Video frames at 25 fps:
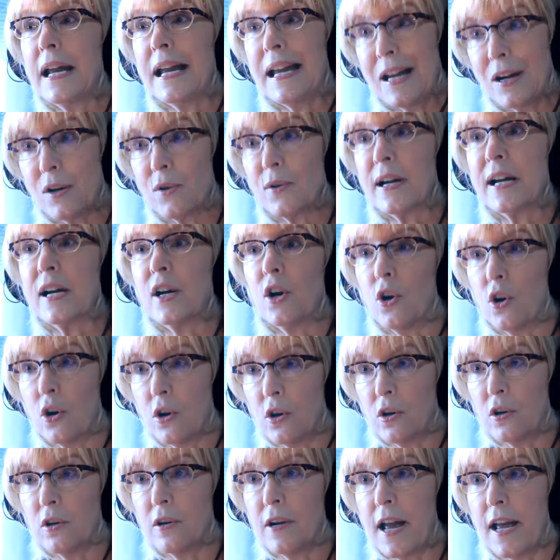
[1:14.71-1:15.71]
hearing
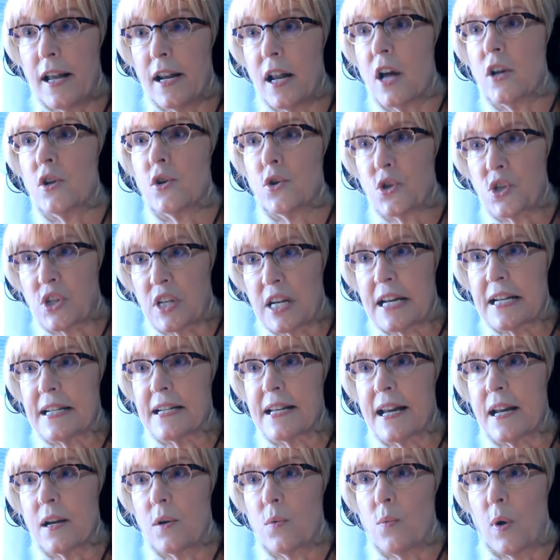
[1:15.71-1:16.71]
her and
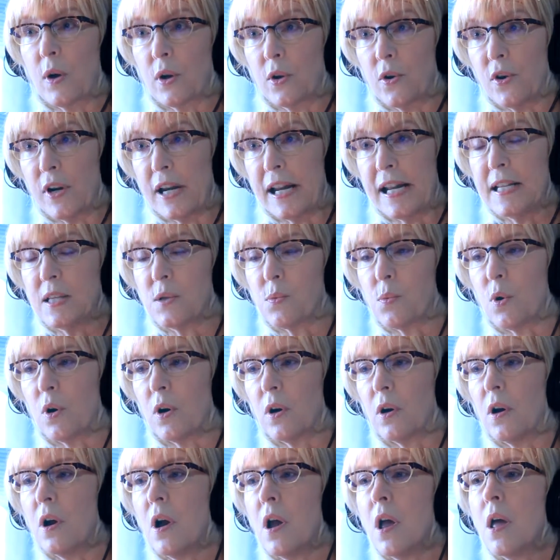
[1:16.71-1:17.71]
understanding what her needs
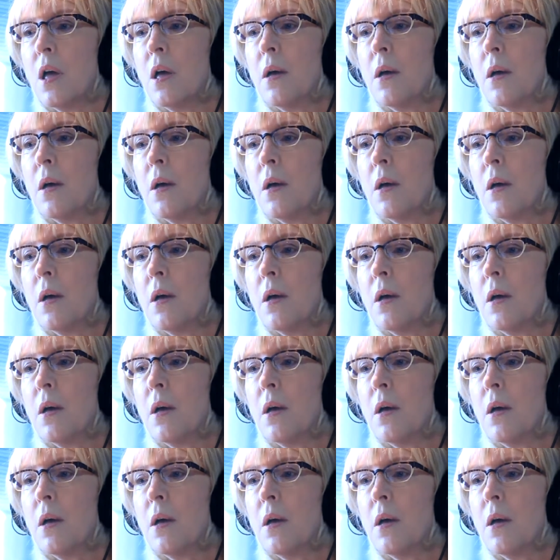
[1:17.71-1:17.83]
were,